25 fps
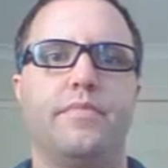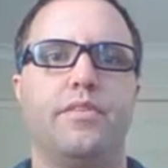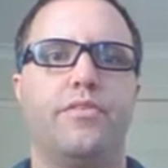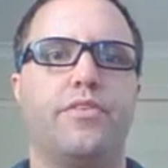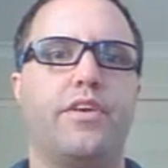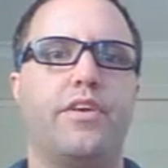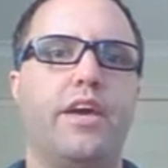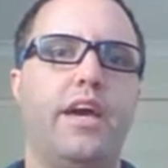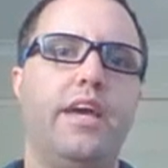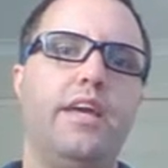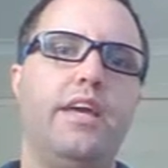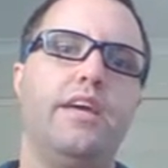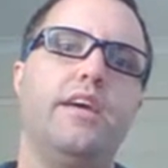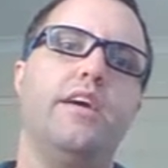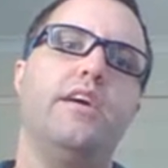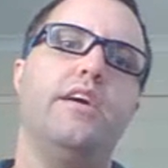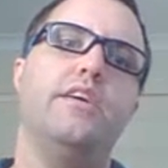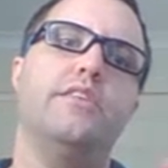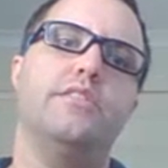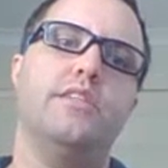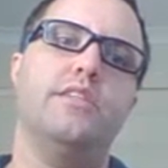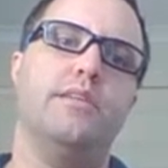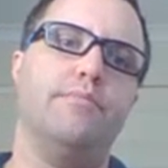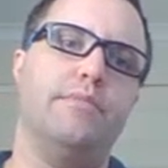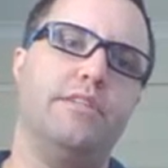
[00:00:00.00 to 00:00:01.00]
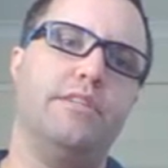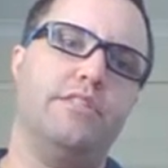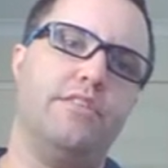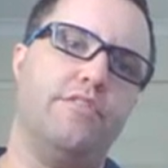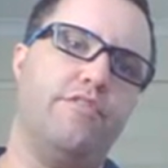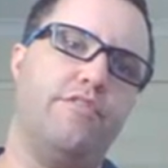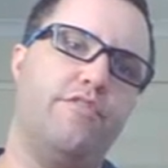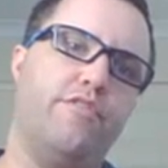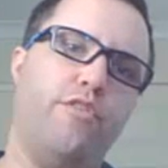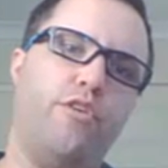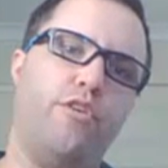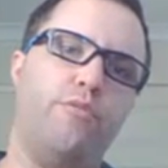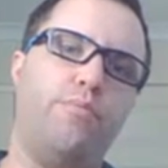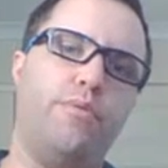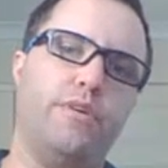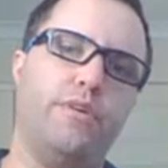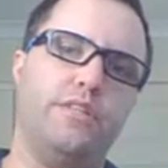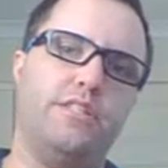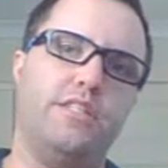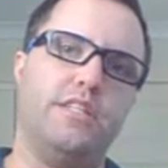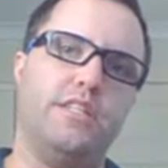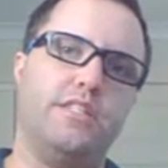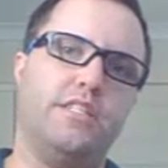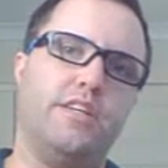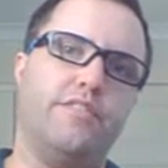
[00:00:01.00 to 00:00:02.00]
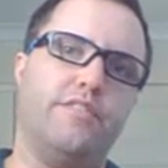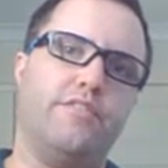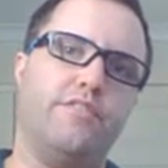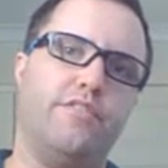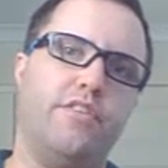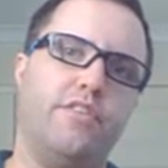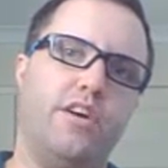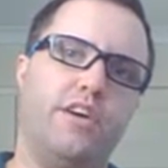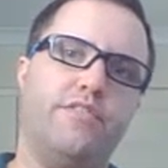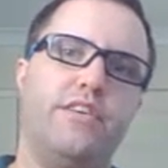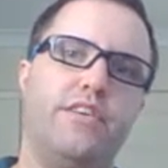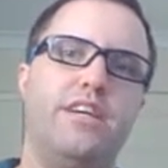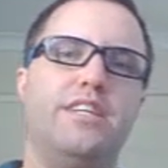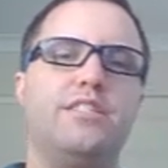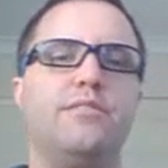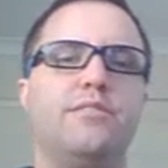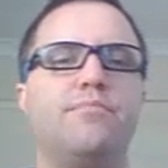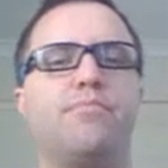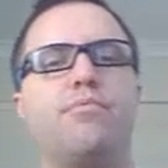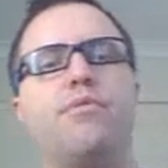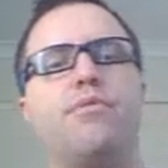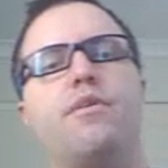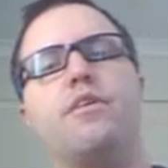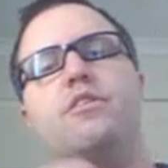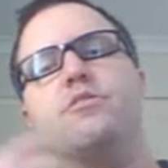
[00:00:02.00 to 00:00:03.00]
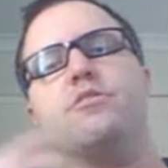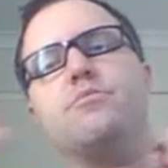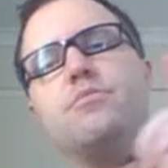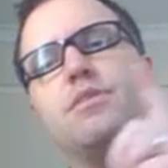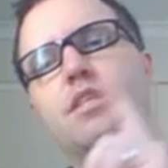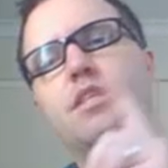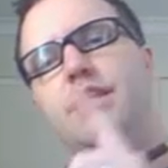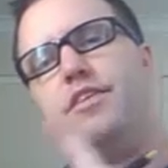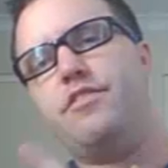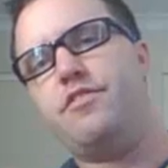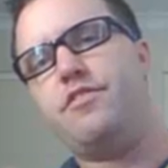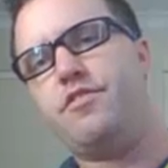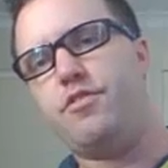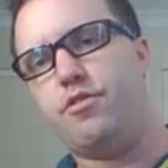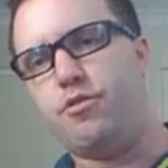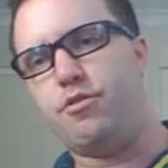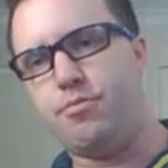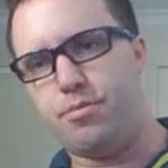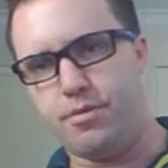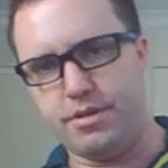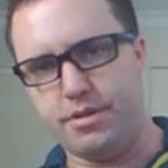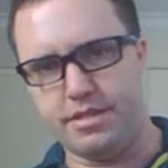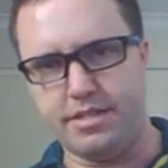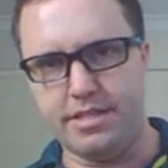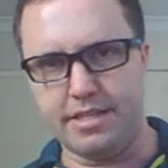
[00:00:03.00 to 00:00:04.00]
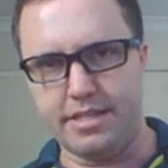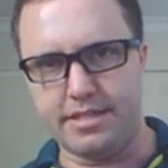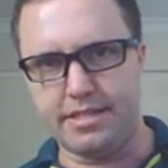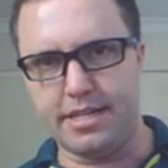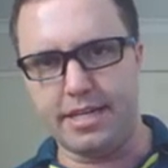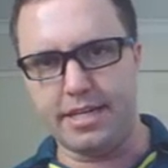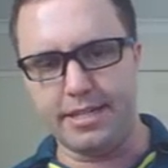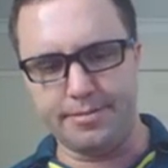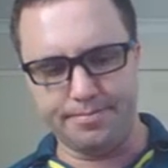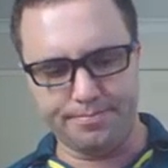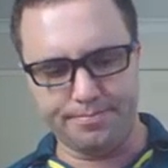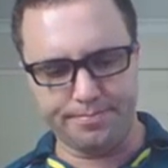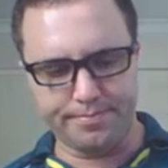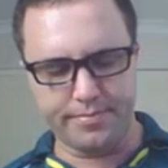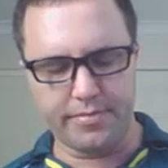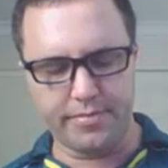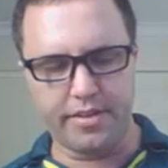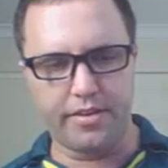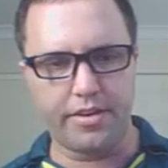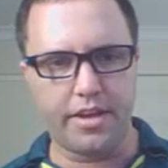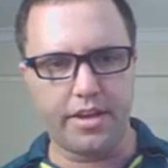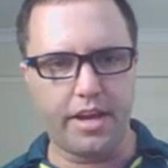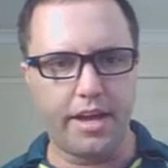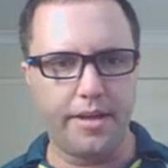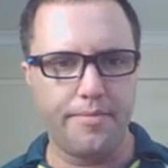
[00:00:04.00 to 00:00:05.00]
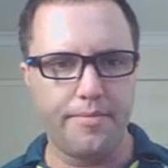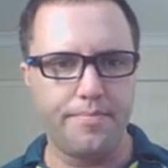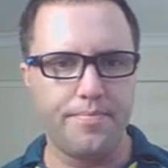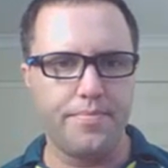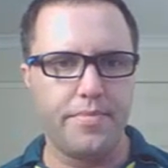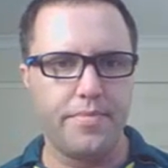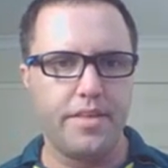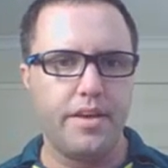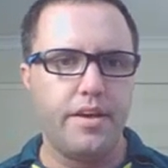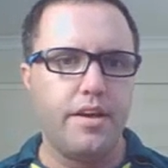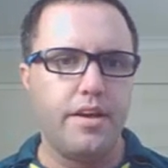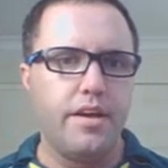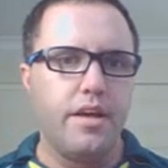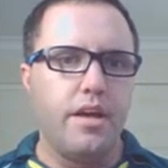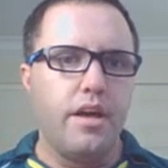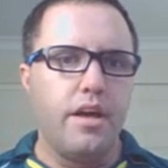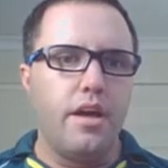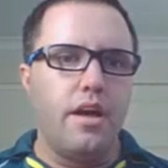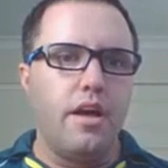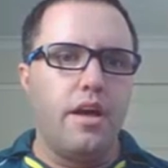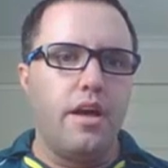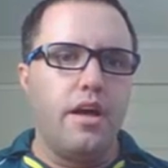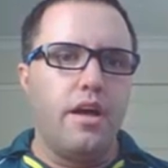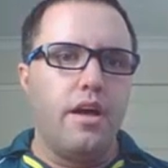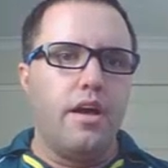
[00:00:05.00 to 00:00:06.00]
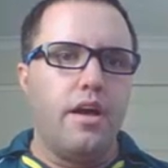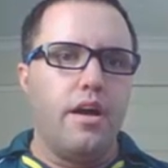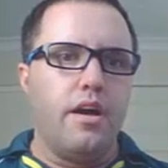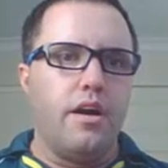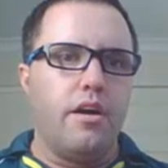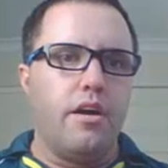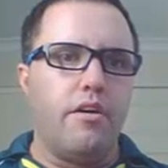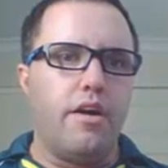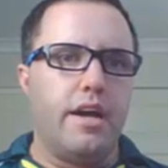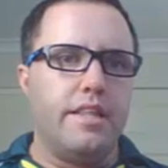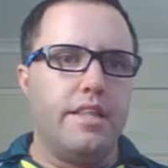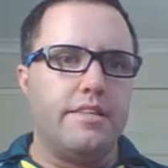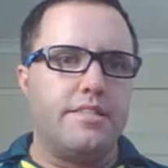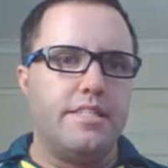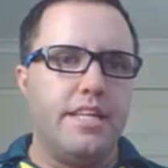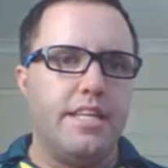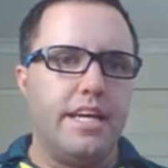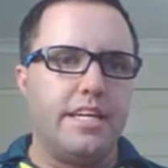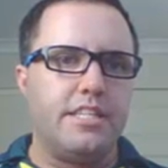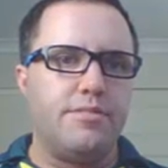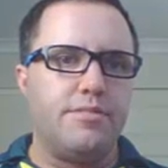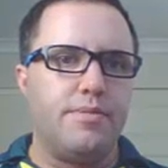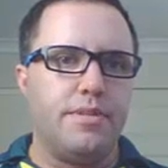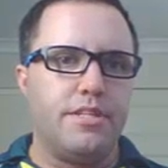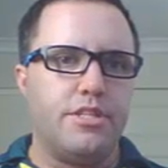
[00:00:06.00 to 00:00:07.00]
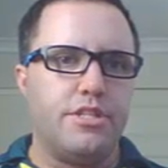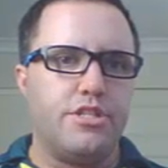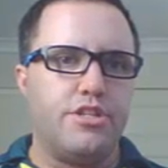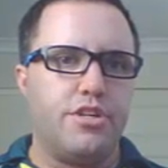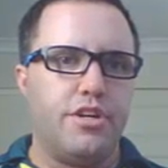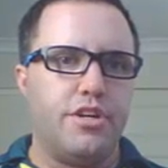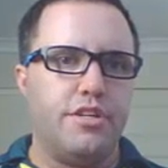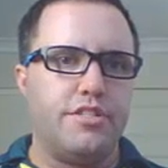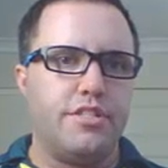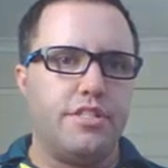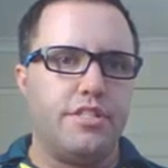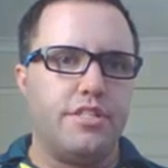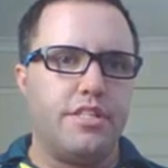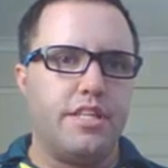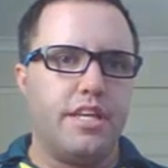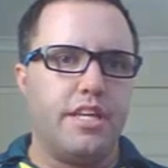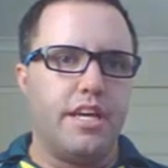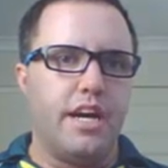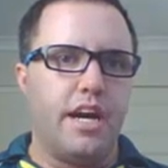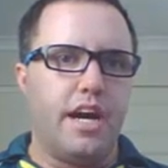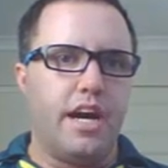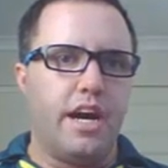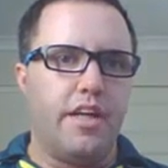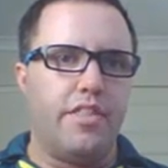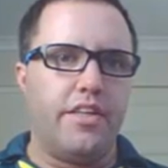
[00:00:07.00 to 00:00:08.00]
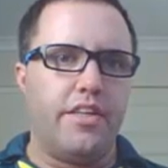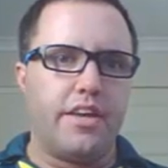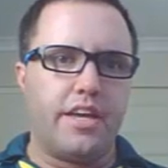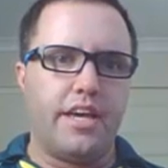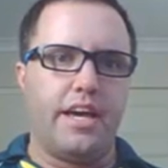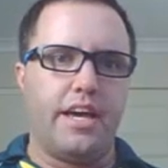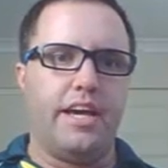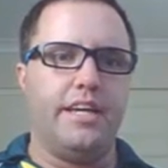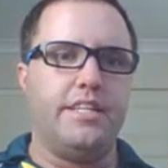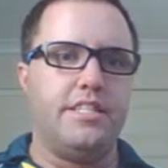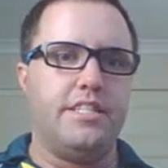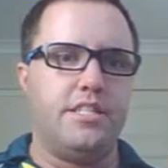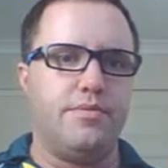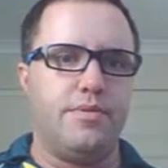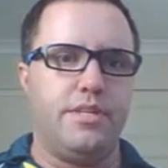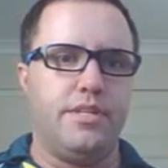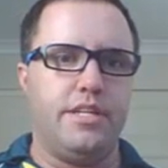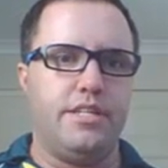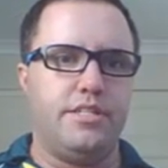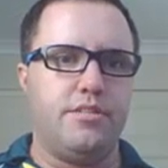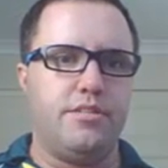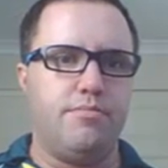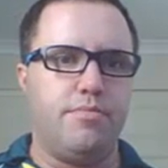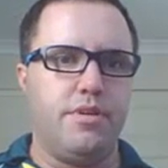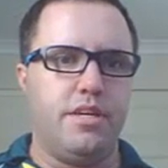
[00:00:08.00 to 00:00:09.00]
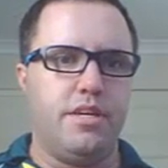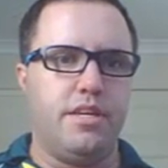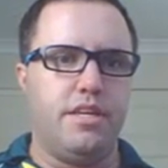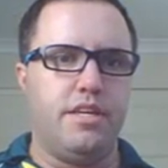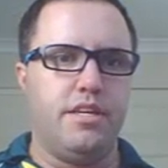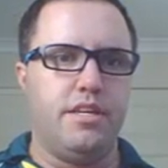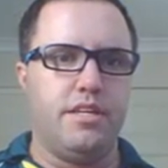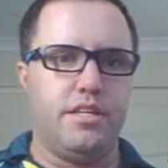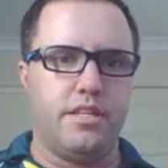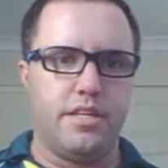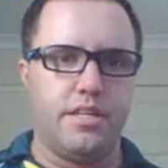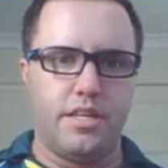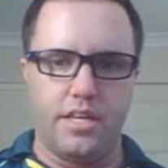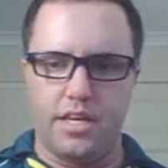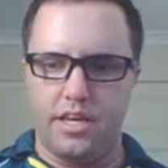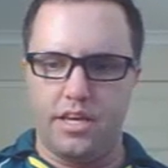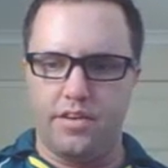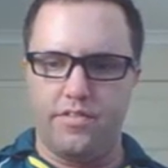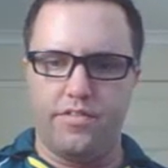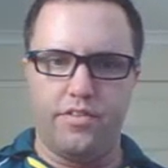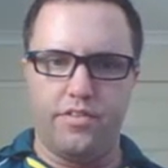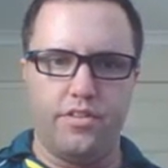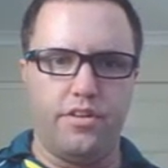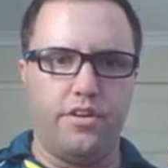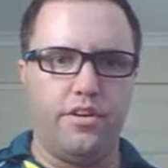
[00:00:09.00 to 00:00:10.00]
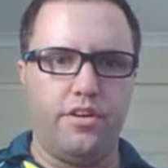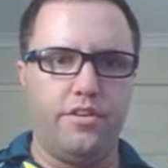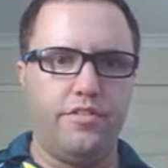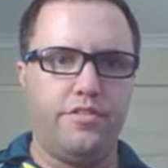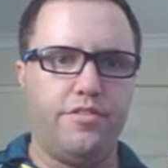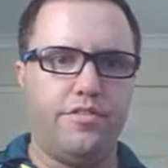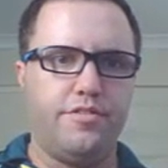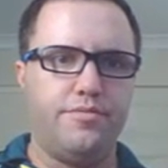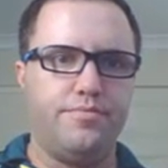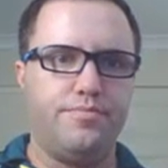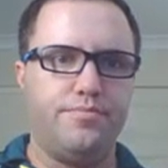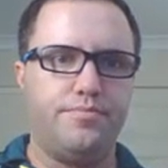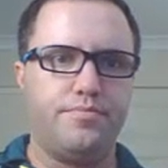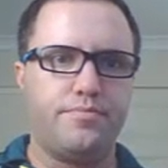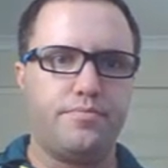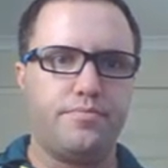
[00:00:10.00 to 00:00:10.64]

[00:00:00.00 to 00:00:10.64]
Okay, so that means that 4.675 is approximately 4.68. Okay, all right, this next one that shows us the other case that we need to be careful of.